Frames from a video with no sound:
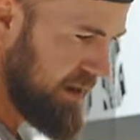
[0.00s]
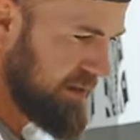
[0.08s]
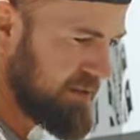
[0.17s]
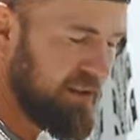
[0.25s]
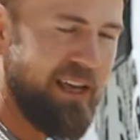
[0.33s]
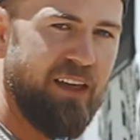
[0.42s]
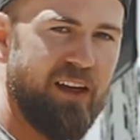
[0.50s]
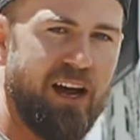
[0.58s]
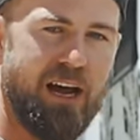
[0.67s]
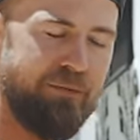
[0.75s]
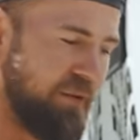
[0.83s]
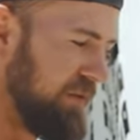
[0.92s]
so the other half
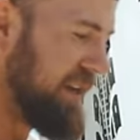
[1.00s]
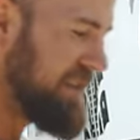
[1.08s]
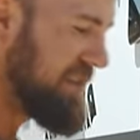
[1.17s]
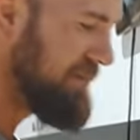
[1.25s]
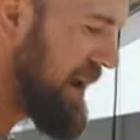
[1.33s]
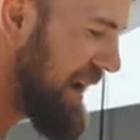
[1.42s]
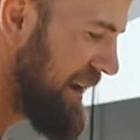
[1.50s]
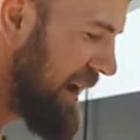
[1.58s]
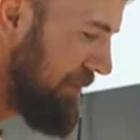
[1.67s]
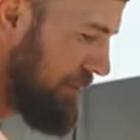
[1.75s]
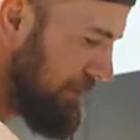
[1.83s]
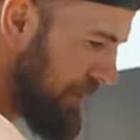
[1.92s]
of this is made
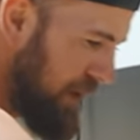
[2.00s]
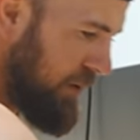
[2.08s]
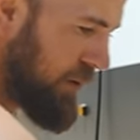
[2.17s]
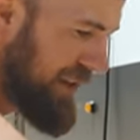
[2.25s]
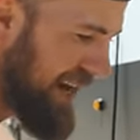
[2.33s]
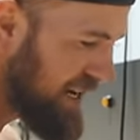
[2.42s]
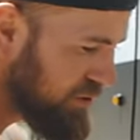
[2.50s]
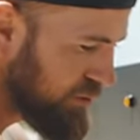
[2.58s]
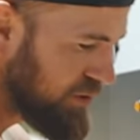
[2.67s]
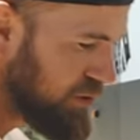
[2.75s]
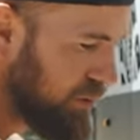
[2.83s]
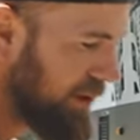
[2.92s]
up with an actual
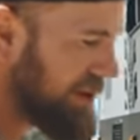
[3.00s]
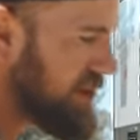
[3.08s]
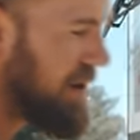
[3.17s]
storage